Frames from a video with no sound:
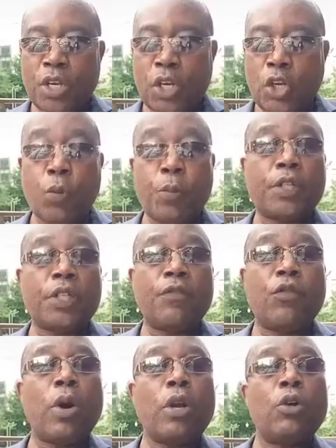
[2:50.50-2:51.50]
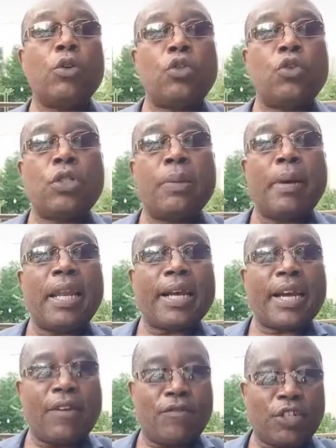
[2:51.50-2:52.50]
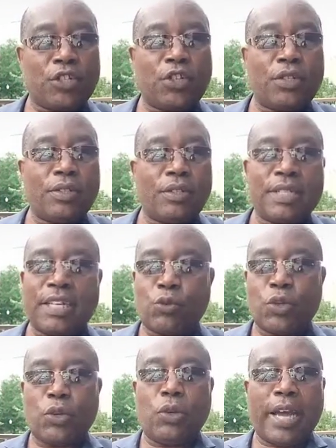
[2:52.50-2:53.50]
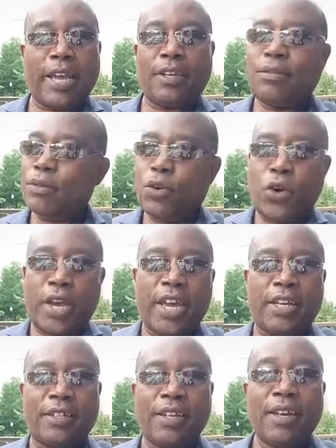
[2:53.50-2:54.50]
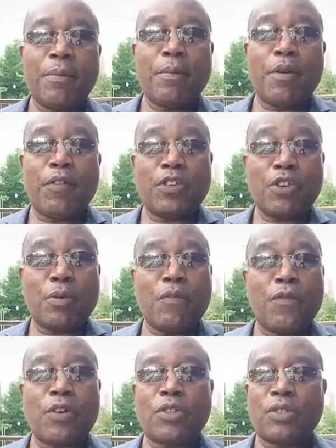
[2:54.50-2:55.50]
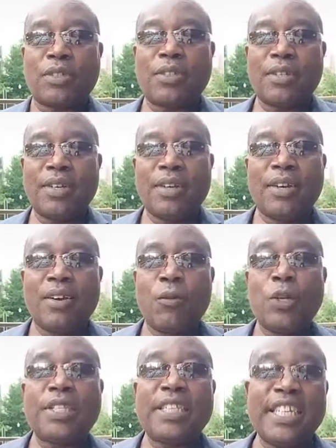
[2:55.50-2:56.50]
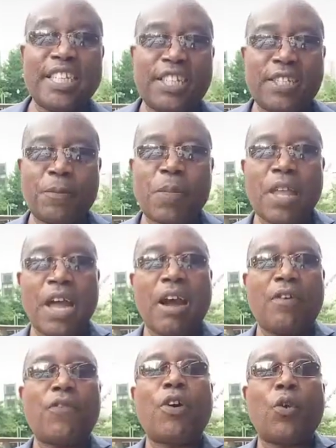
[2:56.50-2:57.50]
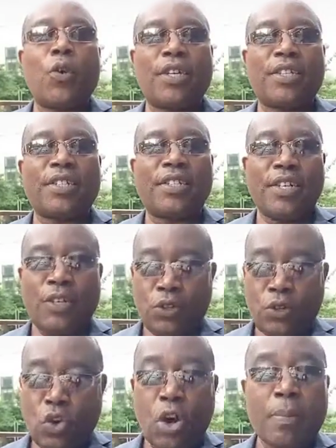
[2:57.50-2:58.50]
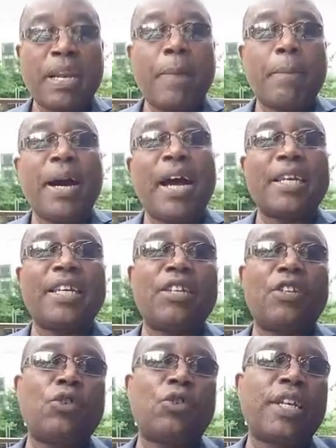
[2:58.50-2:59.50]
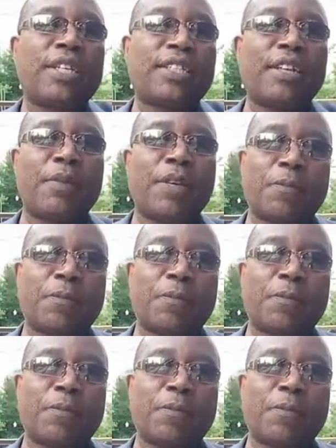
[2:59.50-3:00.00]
You know, but if you want to use the Malachi version, that's what you like, go ahead. But for some of us, we teach our followers to come and abide in the New Testament.